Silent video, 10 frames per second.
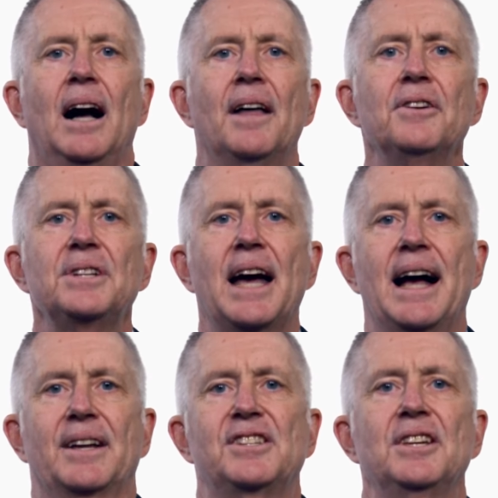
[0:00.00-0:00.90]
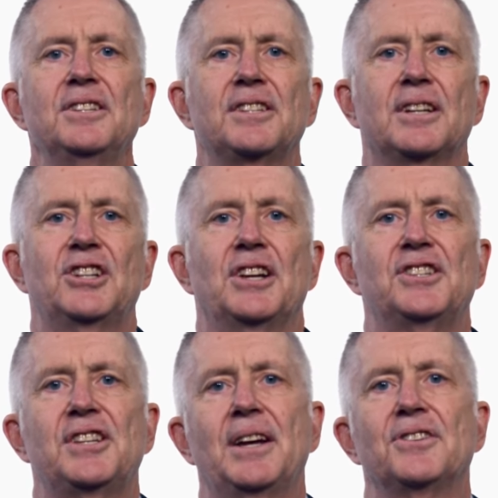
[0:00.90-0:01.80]
Other taxes, such
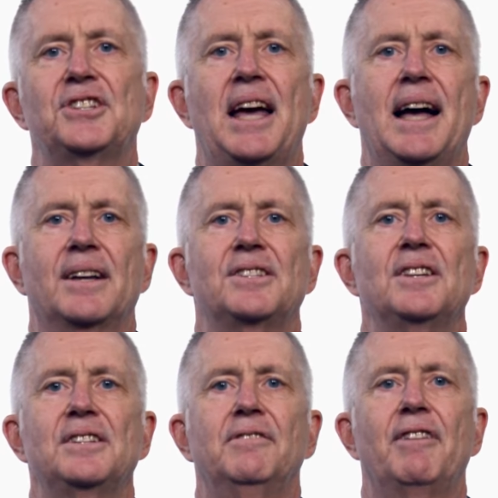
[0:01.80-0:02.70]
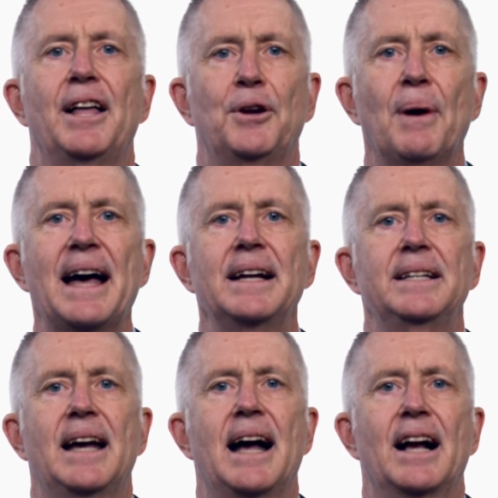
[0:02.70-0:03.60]
as sales taxes and
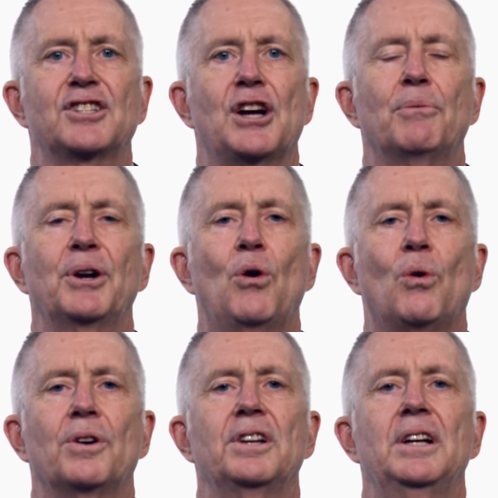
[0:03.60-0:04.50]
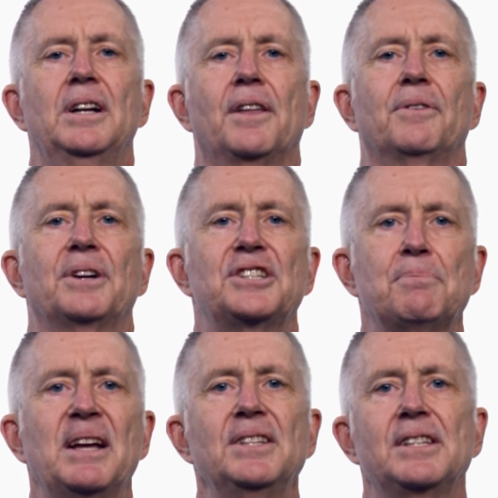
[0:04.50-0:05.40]
value-added tax, are recorded in other
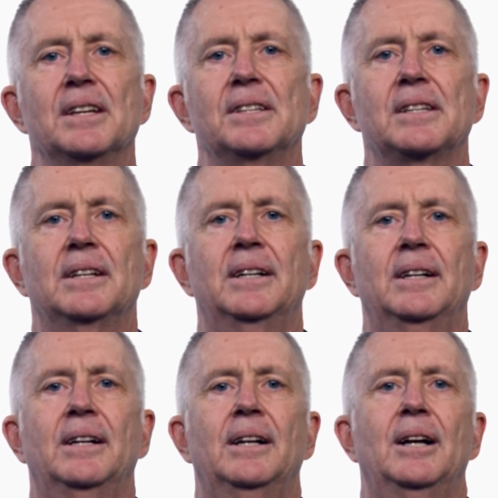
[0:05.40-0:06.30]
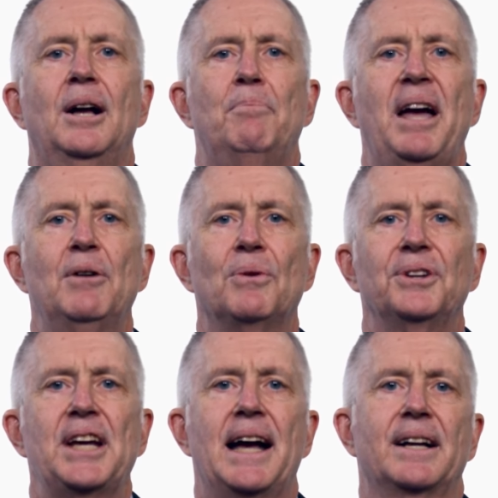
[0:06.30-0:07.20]
expenses.
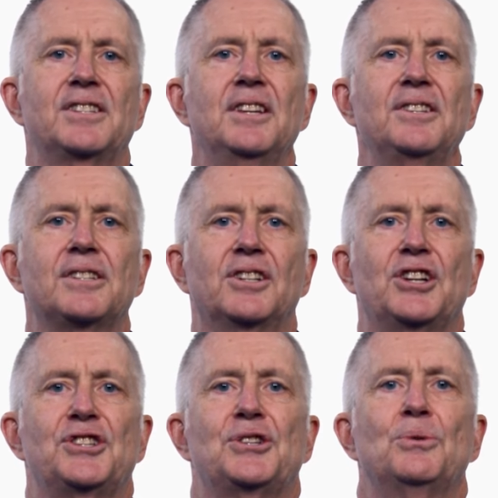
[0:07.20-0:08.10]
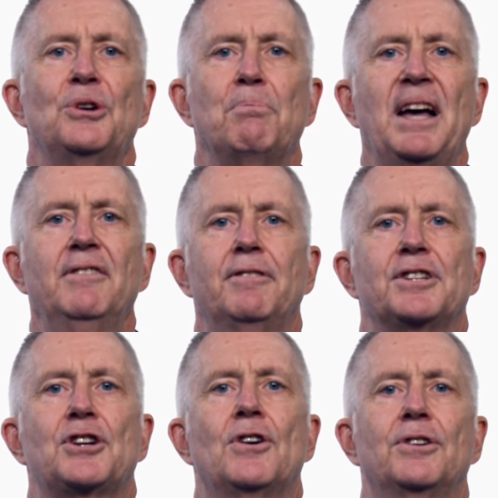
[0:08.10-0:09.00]
Payroll taxes, such as social
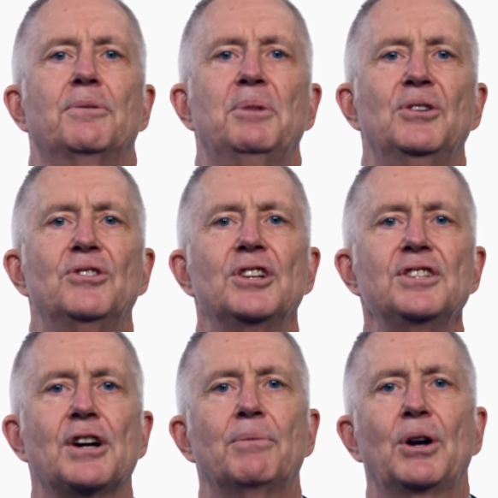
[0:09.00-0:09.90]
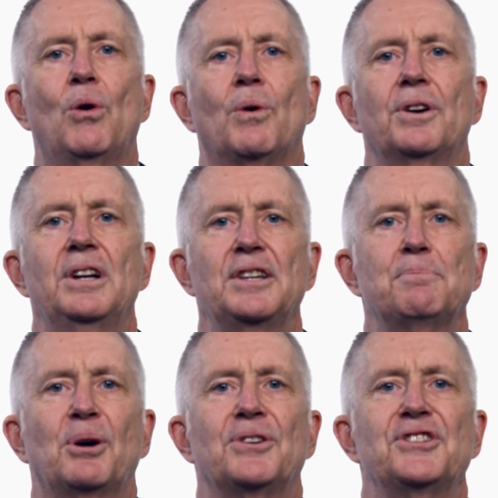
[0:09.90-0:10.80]
benefits contributions, are recorded as
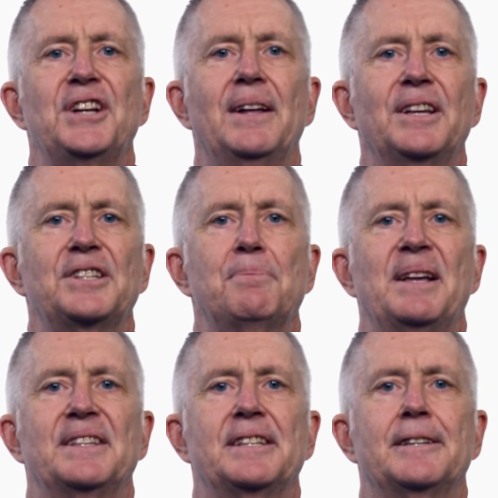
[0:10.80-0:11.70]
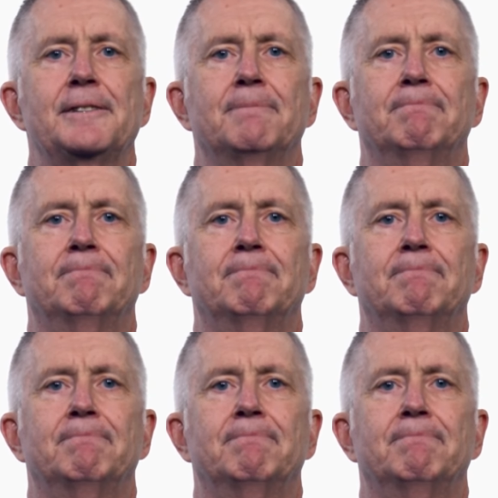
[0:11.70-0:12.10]
personnel expenses.